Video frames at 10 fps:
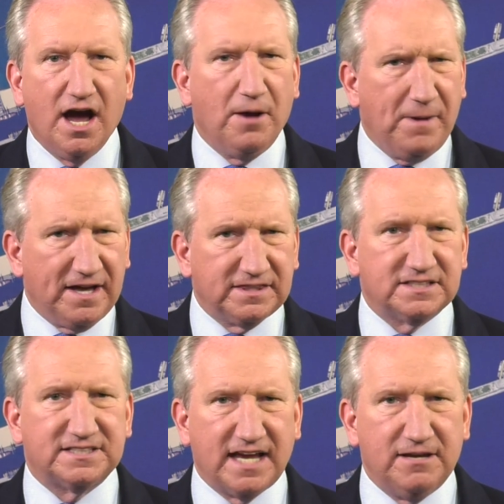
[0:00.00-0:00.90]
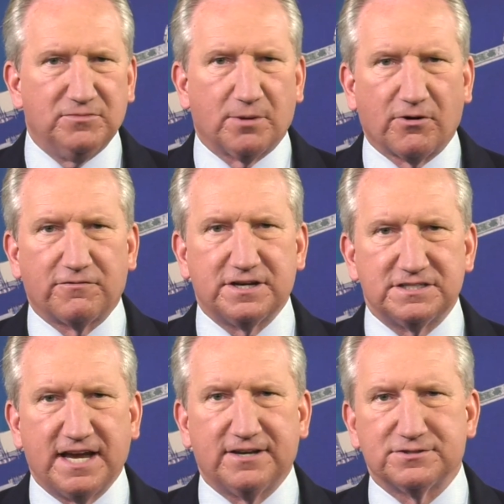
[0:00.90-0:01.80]
about the same number of
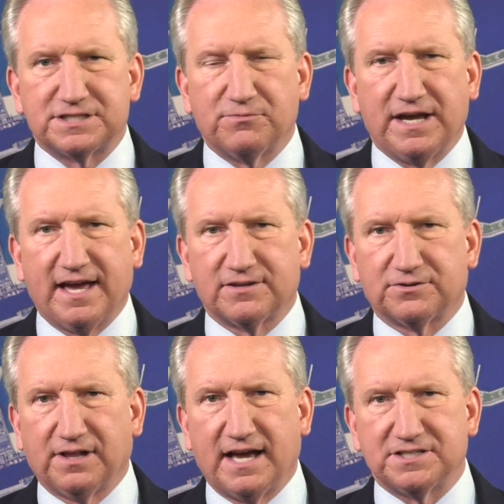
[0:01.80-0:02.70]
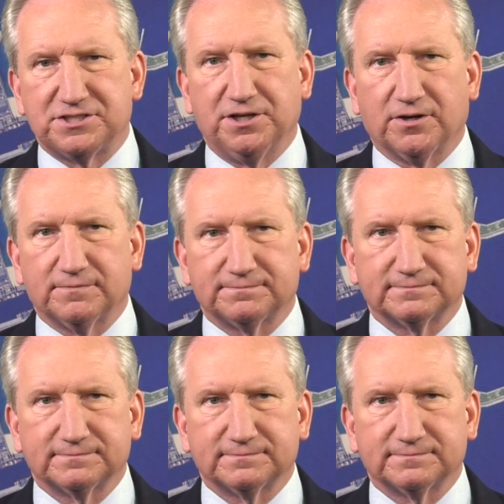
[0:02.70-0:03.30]
containers that we handled last year.